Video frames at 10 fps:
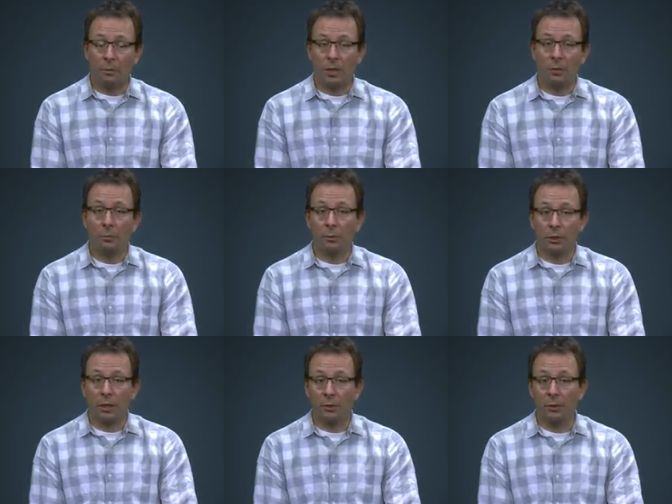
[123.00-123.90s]
that you have your
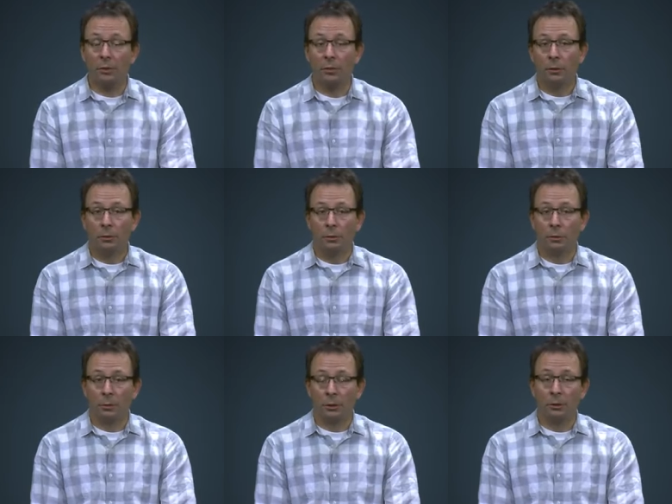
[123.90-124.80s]
shower, you'll
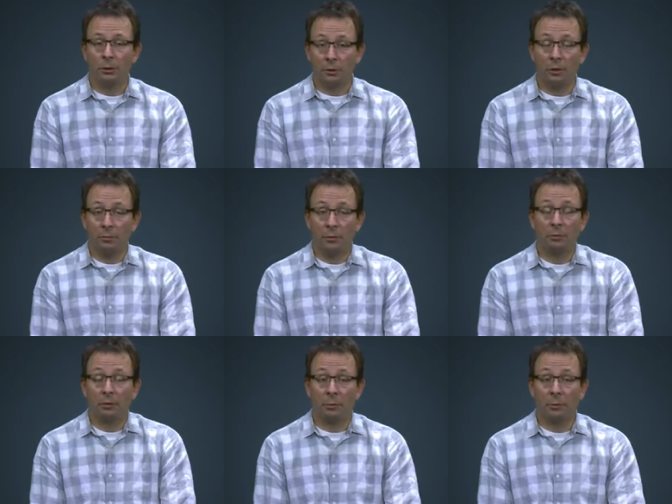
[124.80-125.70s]
be using roughly
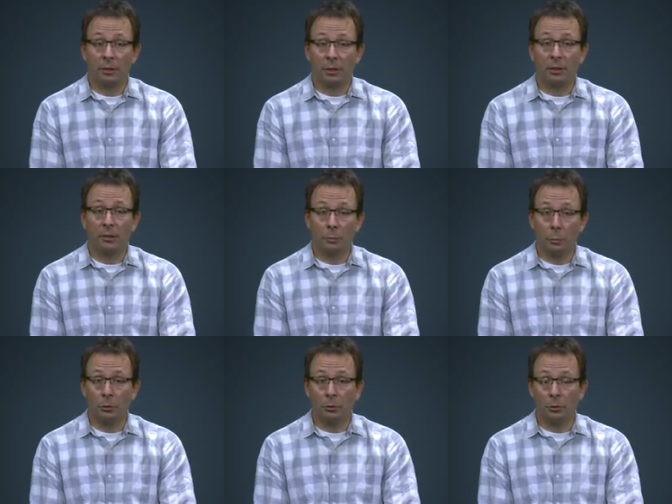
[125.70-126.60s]
50% less
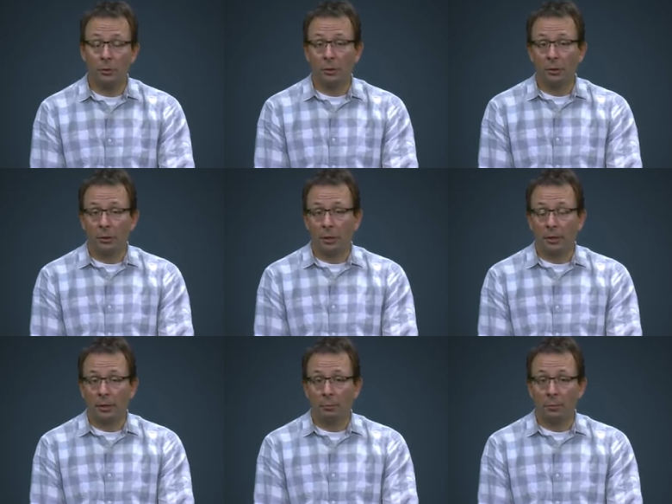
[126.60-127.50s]
water, and
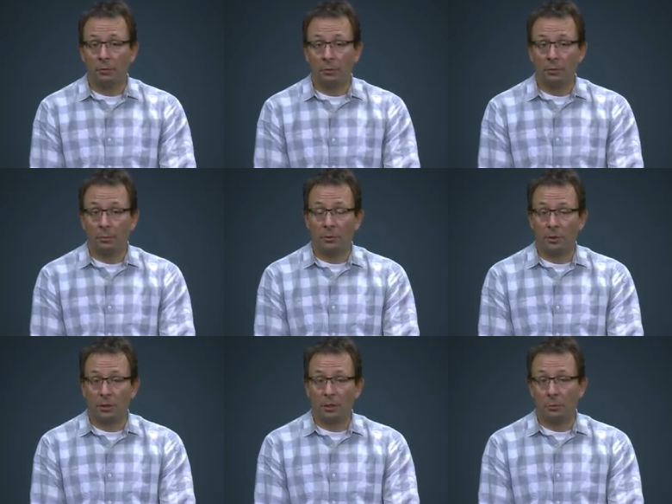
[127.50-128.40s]
that'll be
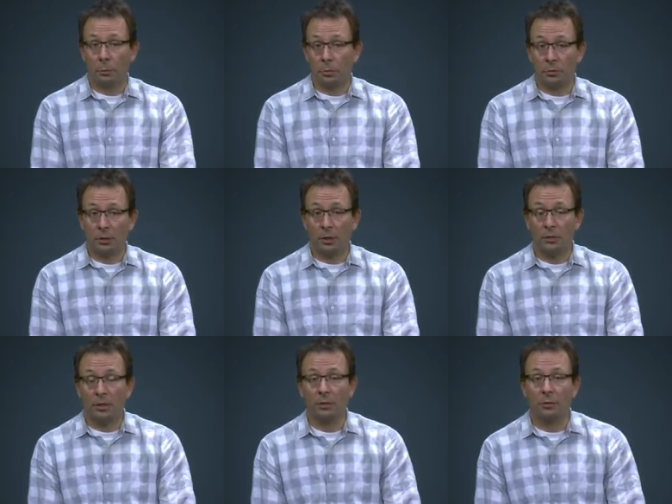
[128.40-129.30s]
50% less water that goes
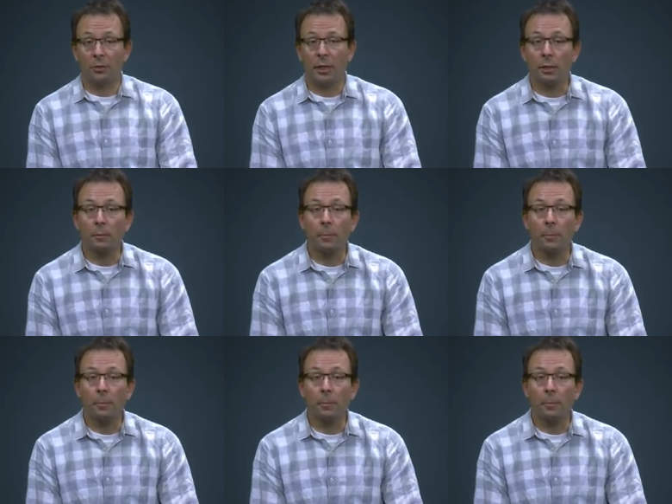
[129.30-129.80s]
down the drain.